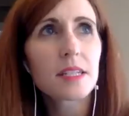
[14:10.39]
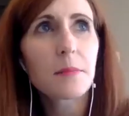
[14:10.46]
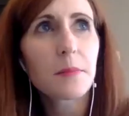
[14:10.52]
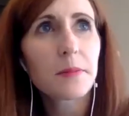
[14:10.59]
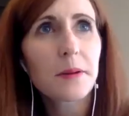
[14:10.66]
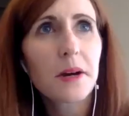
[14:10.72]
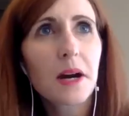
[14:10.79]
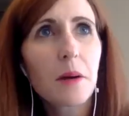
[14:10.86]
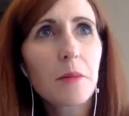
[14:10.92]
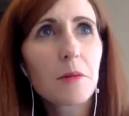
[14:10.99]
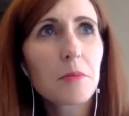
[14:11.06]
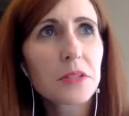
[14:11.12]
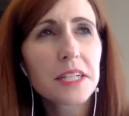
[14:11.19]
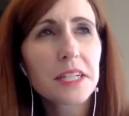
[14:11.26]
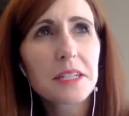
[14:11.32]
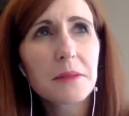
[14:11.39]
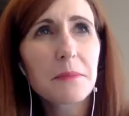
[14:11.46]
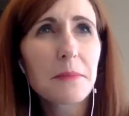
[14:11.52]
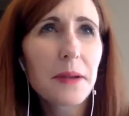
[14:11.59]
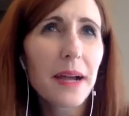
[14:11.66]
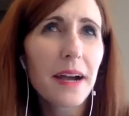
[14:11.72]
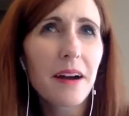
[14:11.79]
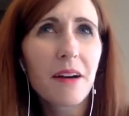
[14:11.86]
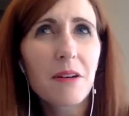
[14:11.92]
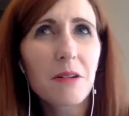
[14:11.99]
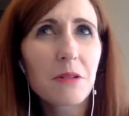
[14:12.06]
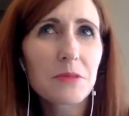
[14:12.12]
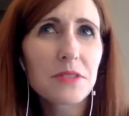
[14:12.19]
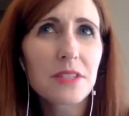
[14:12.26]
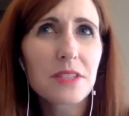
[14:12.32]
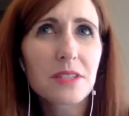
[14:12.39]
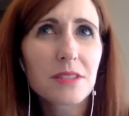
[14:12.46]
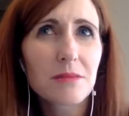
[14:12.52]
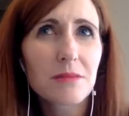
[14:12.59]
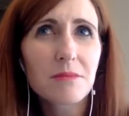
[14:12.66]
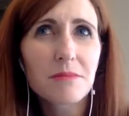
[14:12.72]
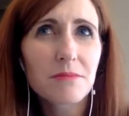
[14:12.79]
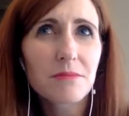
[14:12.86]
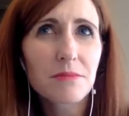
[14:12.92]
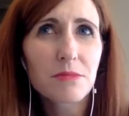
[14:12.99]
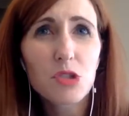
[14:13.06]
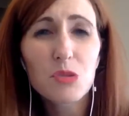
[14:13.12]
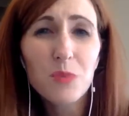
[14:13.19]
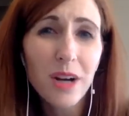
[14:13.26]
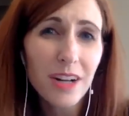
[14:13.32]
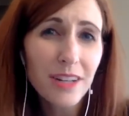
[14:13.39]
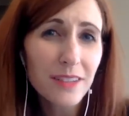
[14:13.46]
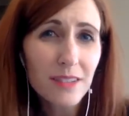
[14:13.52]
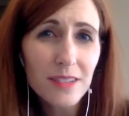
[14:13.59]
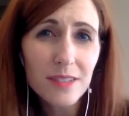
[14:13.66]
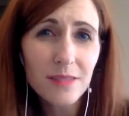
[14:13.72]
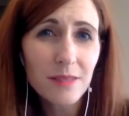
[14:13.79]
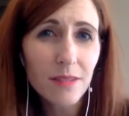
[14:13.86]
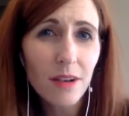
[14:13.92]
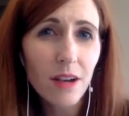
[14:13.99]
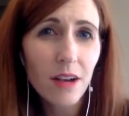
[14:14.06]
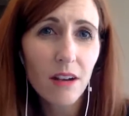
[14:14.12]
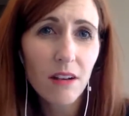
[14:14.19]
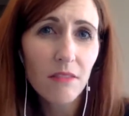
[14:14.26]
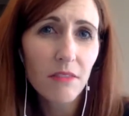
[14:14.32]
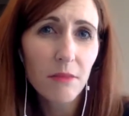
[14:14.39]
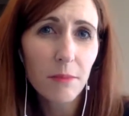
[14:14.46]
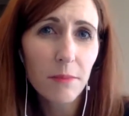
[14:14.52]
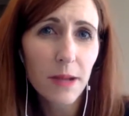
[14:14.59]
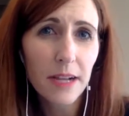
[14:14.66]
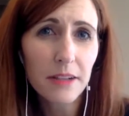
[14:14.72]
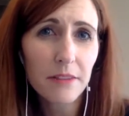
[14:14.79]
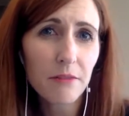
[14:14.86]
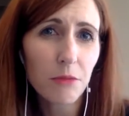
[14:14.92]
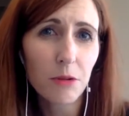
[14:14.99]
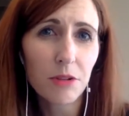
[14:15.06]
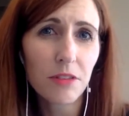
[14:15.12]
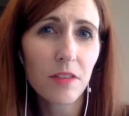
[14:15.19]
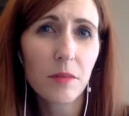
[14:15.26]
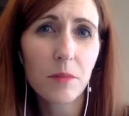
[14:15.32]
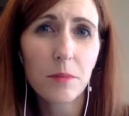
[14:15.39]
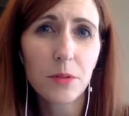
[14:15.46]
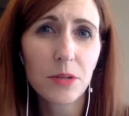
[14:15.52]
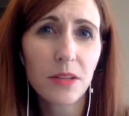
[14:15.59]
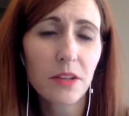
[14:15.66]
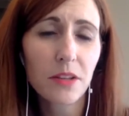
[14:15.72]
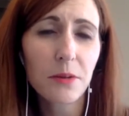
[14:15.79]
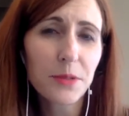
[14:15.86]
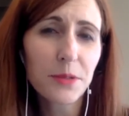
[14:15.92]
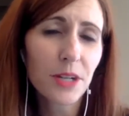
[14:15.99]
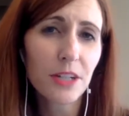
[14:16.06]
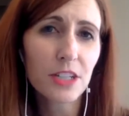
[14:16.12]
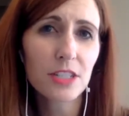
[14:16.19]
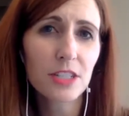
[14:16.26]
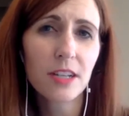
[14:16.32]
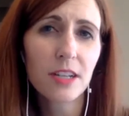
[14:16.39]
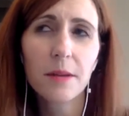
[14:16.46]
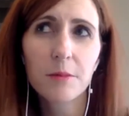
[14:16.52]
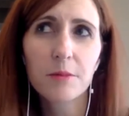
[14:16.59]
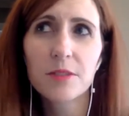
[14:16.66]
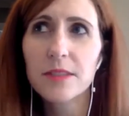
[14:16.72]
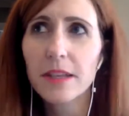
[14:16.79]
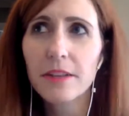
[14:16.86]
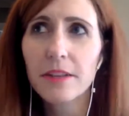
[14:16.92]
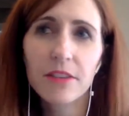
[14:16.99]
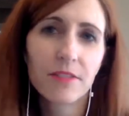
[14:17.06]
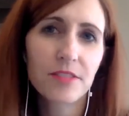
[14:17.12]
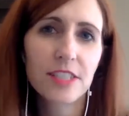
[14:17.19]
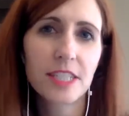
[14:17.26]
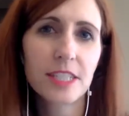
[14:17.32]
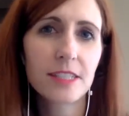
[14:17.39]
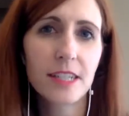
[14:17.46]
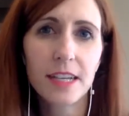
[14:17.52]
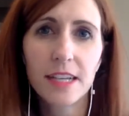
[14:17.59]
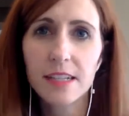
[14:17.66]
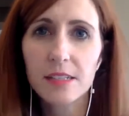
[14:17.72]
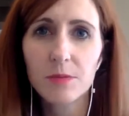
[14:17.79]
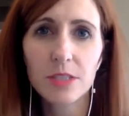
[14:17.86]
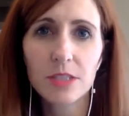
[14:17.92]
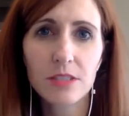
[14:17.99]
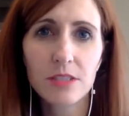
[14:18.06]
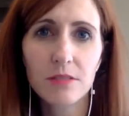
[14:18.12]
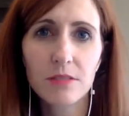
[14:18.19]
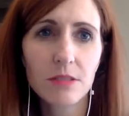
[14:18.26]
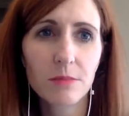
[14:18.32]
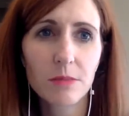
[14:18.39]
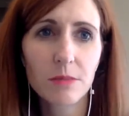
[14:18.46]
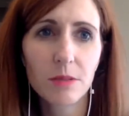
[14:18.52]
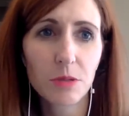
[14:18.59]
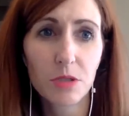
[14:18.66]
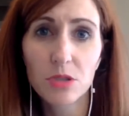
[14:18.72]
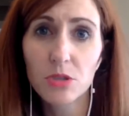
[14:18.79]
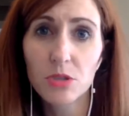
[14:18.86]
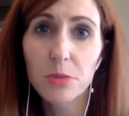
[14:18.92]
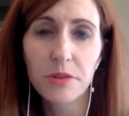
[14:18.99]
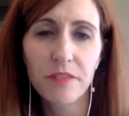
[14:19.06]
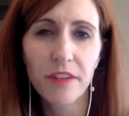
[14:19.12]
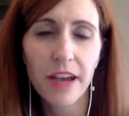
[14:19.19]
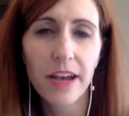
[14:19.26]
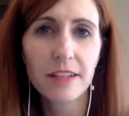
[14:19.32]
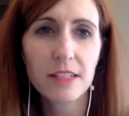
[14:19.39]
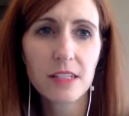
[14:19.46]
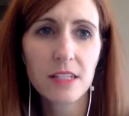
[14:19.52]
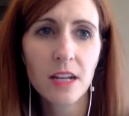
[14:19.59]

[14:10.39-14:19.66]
Probably about 2 months of back and forth. And then their production time was like 15 days, which to me was super fast,